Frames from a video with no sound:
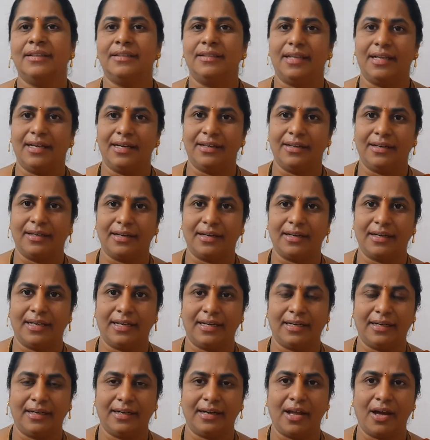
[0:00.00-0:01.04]
then
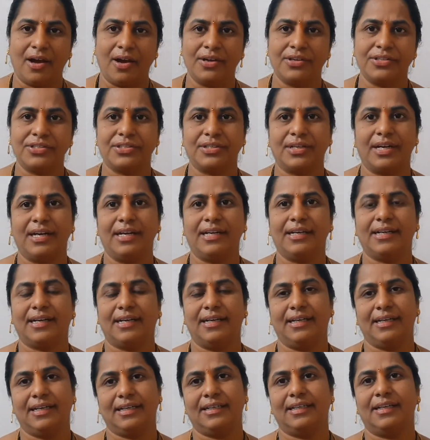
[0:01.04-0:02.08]
current long straight
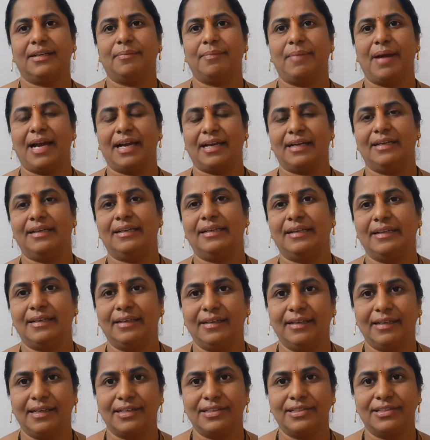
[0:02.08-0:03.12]
conductor magnetic
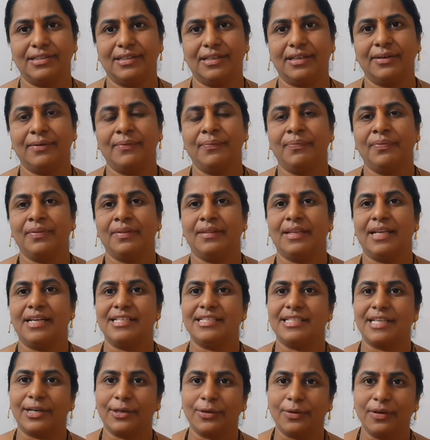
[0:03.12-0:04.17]
induction, then
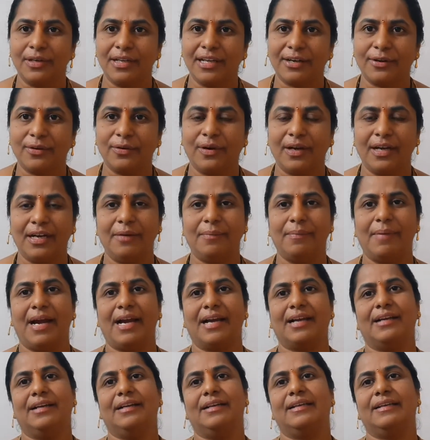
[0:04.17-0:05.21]
circular coil
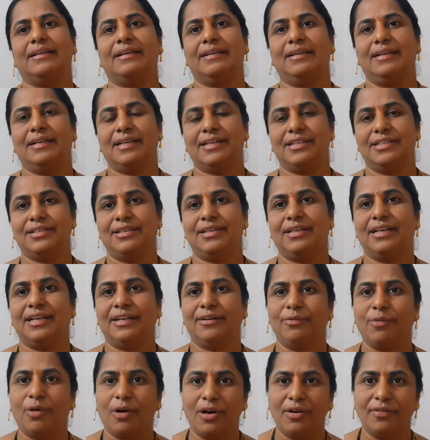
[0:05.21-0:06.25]
magnetic induction,
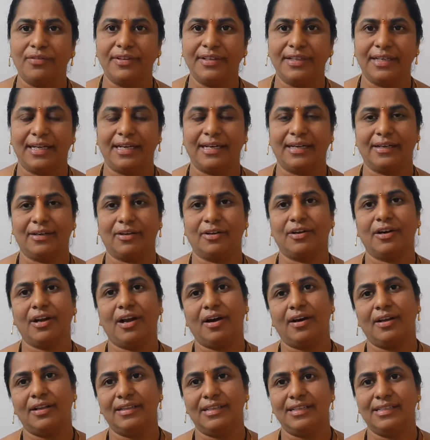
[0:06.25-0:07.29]
revolving electron.
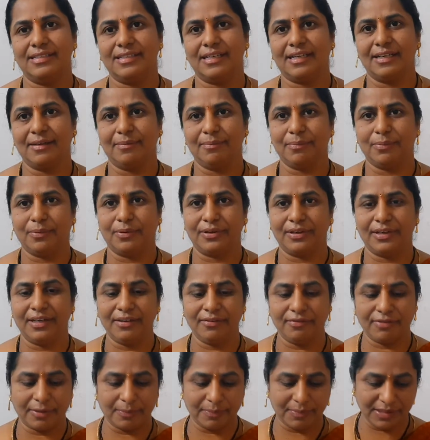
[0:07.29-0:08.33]
All these are
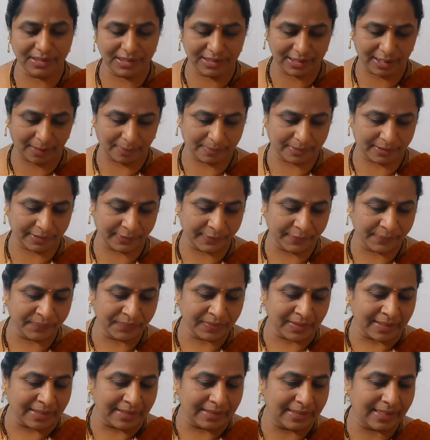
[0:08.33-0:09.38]
important from this chapter.
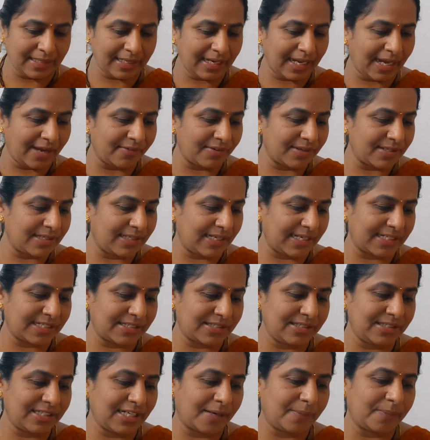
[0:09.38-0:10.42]
Then our next
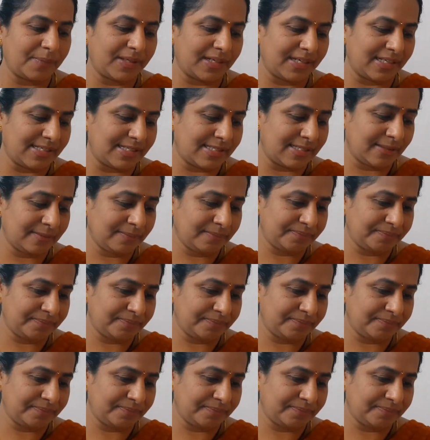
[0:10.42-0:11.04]
chapter is